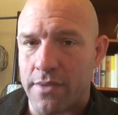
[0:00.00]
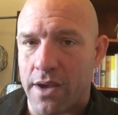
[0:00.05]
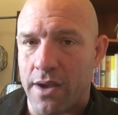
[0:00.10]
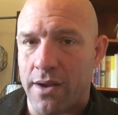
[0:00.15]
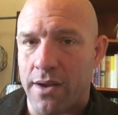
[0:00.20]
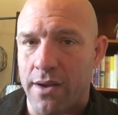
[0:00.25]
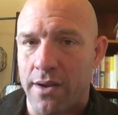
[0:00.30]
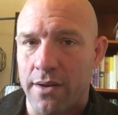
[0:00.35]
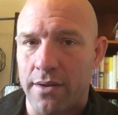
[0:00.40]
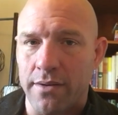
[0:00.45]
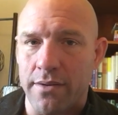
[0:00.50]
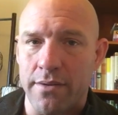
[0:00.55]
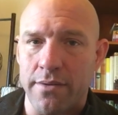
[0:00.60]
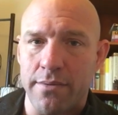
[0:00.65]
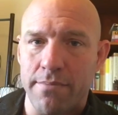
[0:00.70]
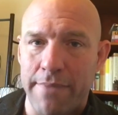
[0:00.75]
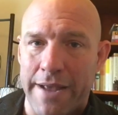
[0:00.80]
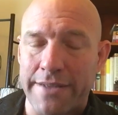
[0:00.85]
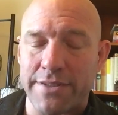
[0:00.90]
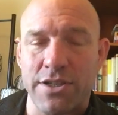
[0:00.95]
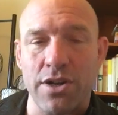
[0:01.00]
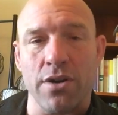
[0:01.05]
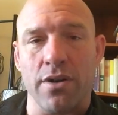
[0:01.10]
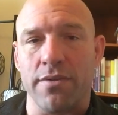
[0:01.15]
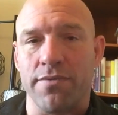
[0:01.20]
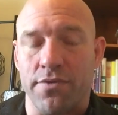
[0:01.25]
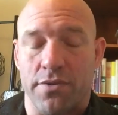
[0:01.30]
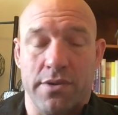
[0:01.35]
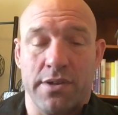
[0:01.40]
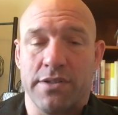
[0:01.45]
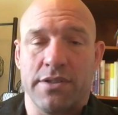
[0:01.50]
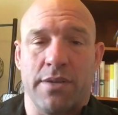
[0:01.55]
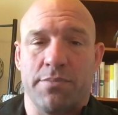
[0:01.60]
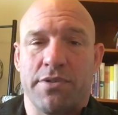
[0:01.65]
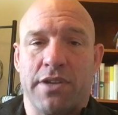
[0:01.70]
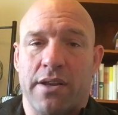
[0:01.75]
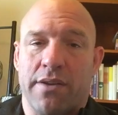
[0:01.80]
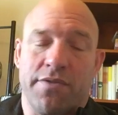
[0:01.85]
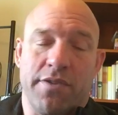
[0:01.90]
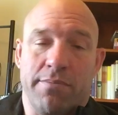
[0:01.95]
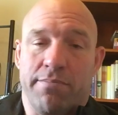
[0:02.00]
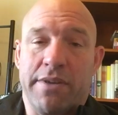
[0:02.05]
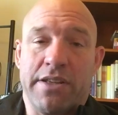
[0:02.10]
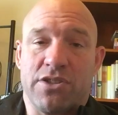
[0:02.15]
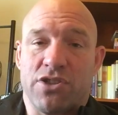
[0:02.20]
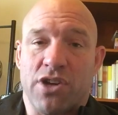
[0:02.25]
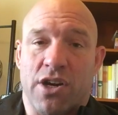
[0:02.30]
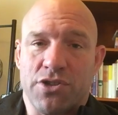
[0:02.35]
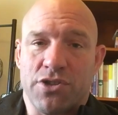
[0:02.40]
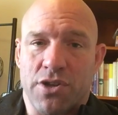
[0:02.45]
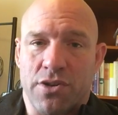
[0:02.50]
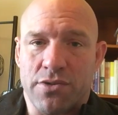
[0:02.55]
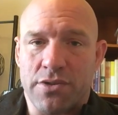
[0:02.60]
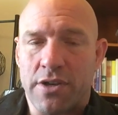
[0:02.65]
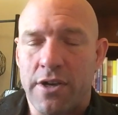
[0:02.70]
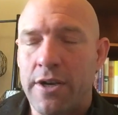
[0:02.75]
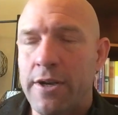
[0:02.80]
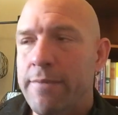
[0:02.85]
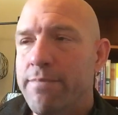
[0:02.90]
Matt Serra for his upset if he beats John Jones.